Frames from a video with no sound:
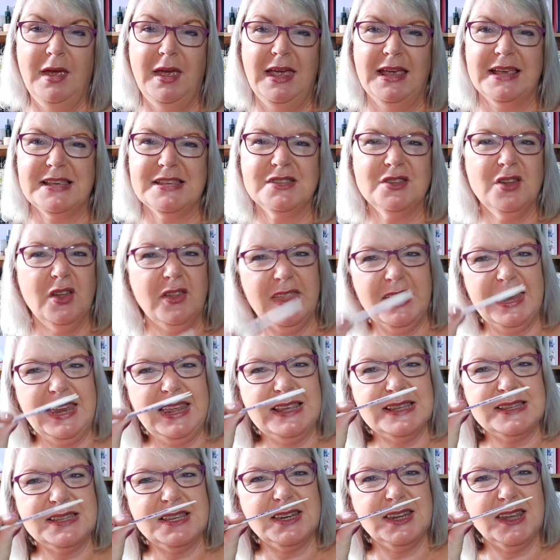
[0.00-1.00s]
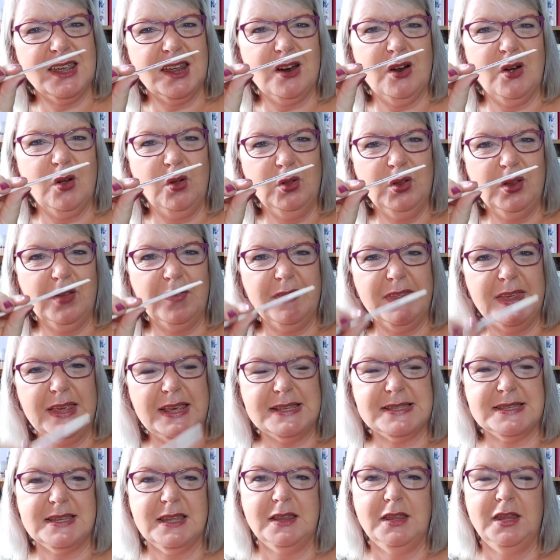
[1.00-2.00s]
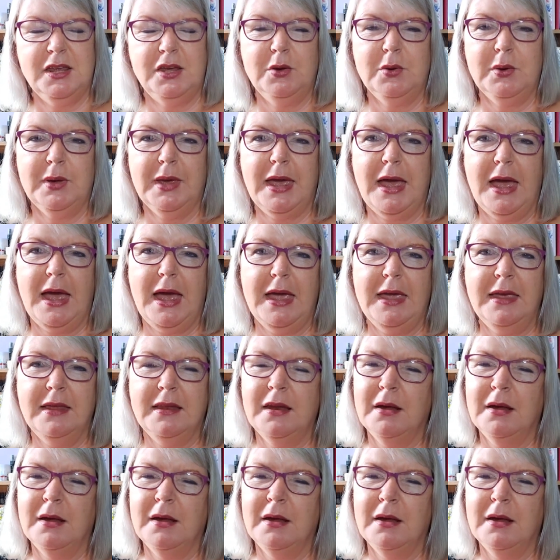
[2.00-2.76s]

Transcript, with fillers: It's not that easy to get hold of these in the UK.